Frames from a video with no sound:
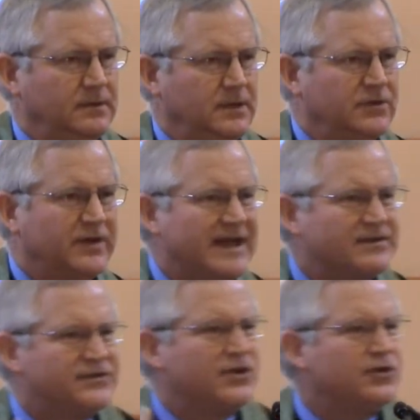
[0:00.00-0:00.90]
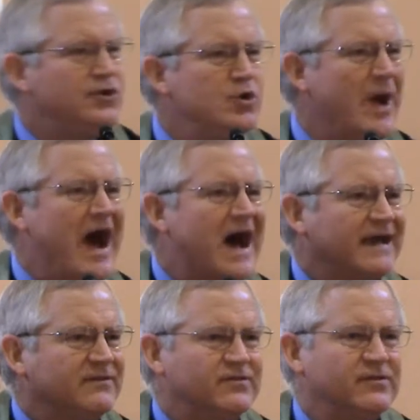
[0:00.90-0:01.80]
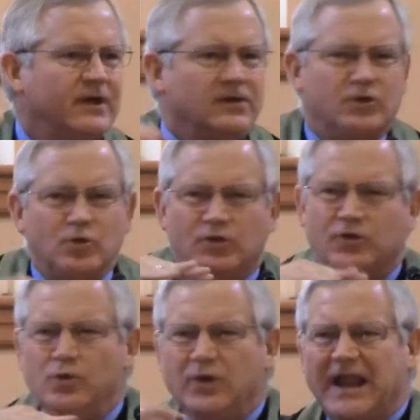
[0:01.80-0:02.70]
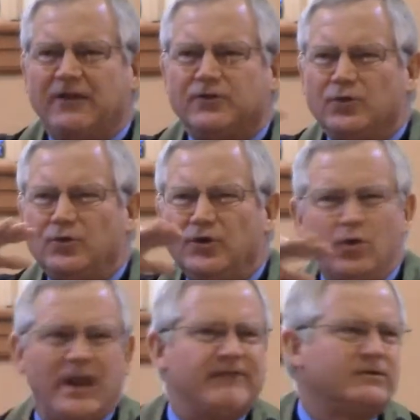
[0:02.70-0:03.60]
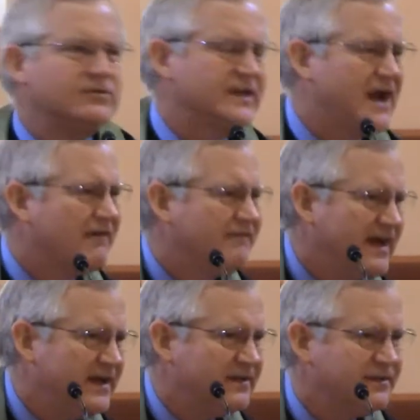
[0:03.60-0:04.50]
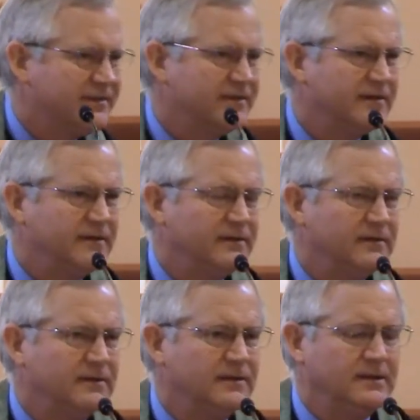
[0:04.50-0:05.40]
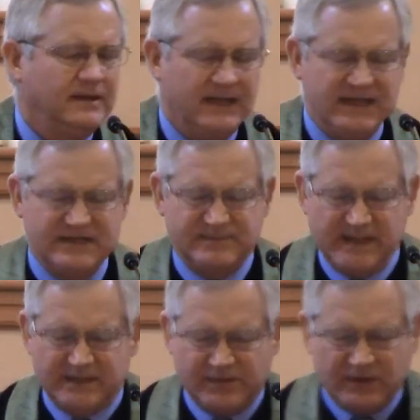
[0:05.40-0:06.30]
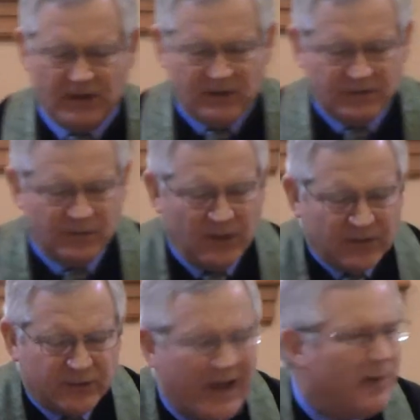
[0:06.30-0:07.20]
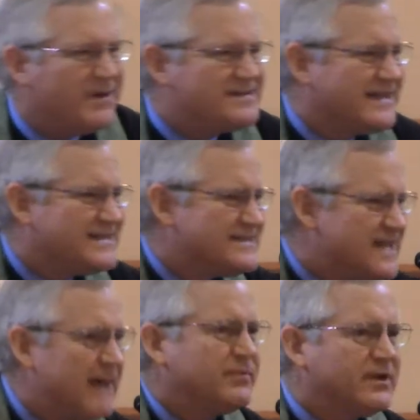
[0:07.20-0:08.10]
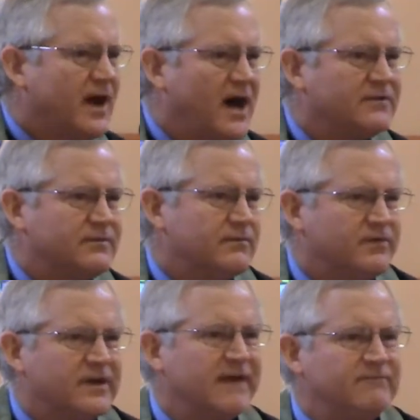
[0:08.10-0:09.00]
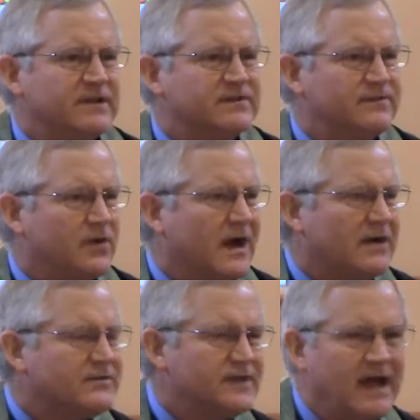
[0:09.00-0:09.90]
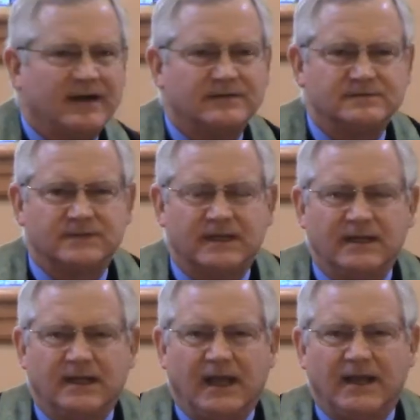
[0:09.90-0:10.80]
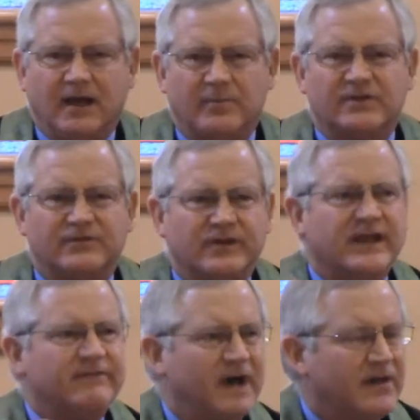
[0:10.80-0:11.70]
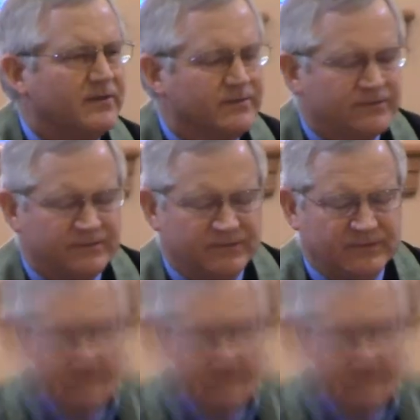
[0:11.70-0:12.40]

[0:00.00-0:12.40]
to take us to new heights, to new levels in our faith. It is meant to help us accept God's forgiveness for ourselves and help us forgive others.